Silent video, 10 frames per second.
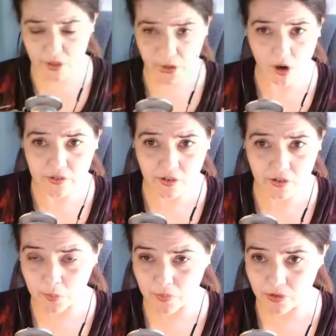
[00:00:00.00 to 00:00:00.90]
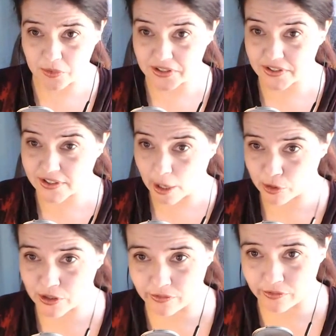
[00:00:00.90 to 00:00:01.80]
are some some
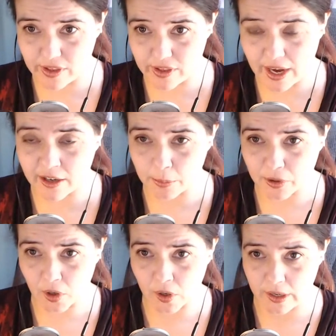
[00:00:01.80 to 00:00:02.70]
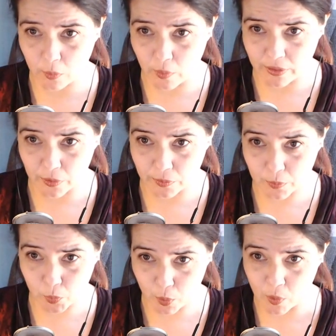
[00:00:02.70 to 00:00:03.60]
deceptions that end up occurring whether
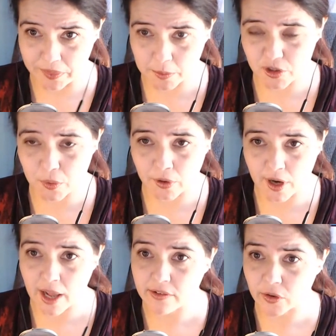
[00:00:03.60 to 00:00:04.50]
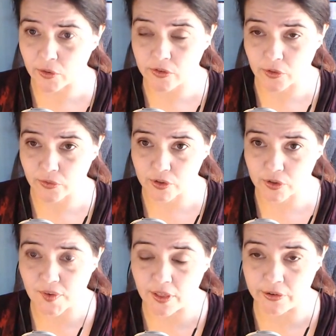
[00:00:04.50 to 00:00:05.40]
we want them to or not so so first
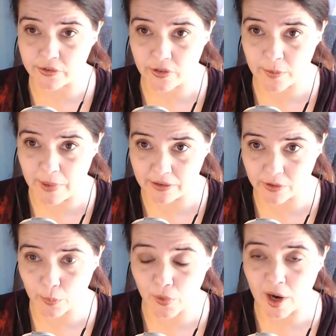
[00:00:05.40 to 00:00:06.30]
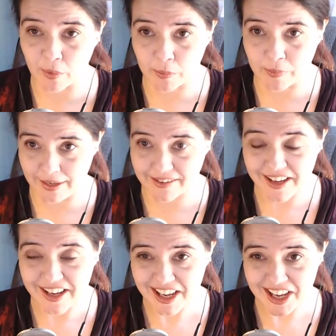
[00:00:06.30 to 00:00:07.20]
of all there's the basic problem that
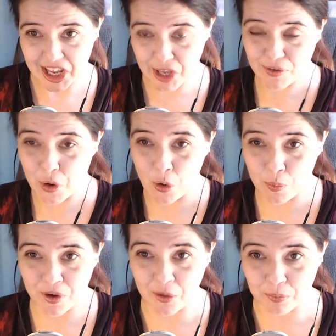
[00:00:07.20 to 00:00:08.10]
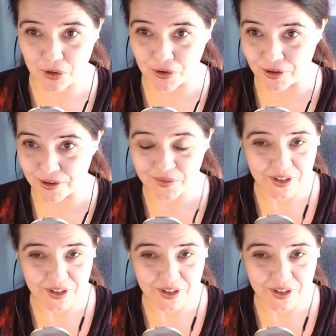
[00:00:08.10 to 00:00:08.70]
if you open up your